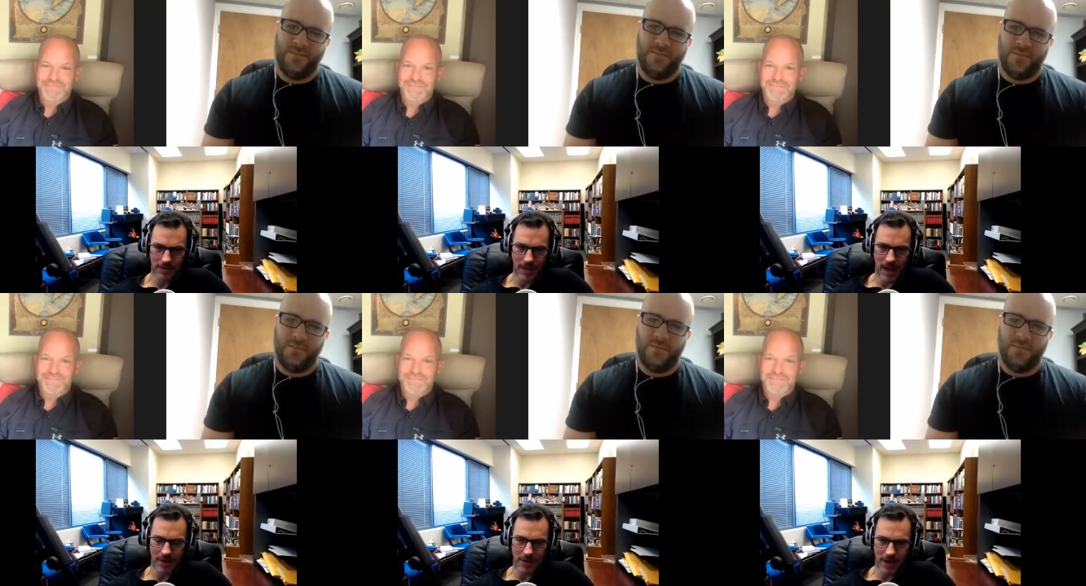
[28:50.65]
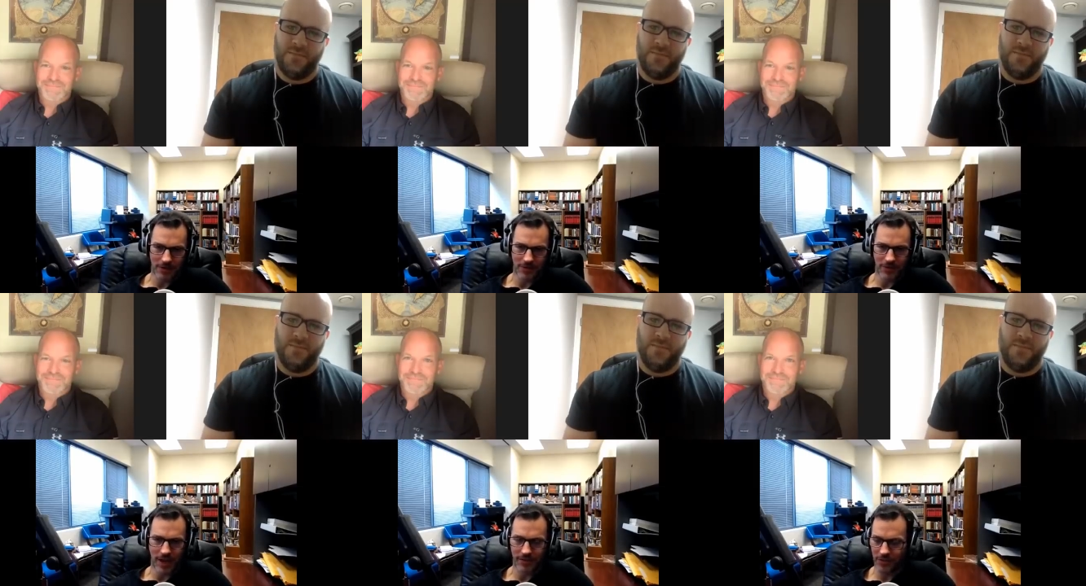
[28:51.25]
Speaker 1: now you're not just
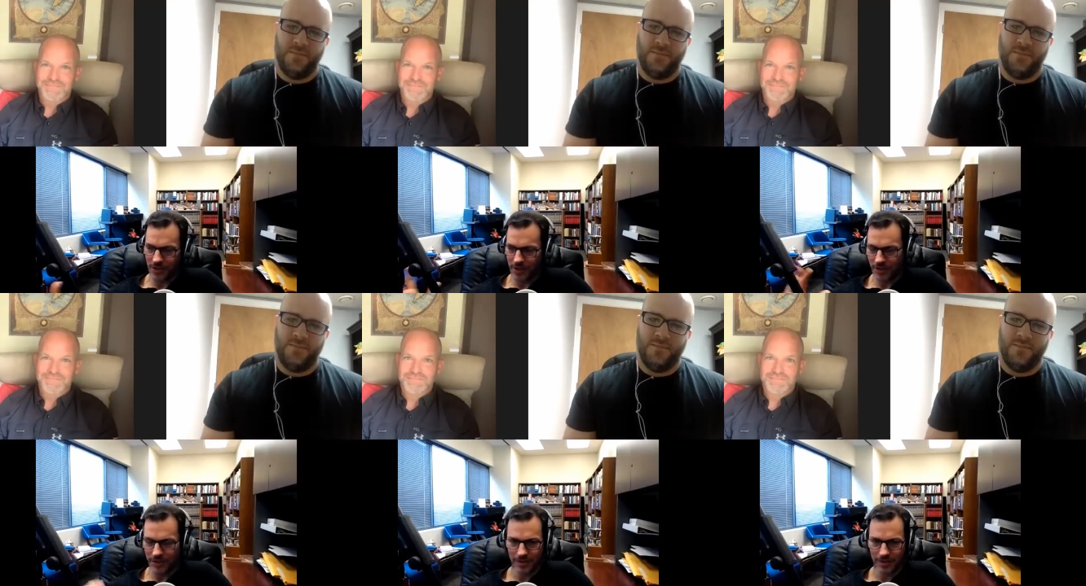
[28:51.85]
exegeting